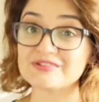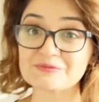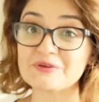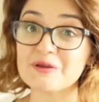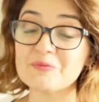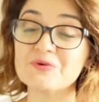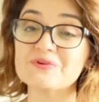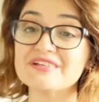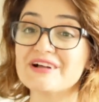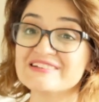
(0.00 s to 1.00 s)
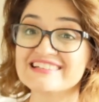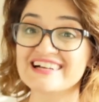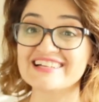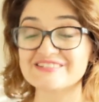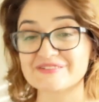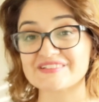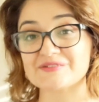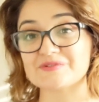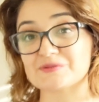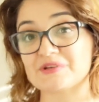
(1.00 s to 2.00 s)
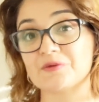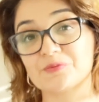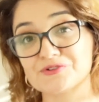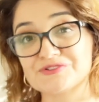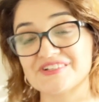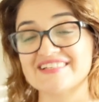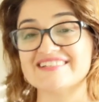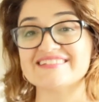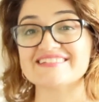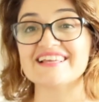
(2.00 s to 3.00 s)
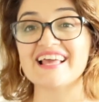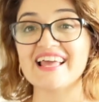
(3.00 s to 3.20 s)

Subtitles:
other people in other countries who speak Portuguese,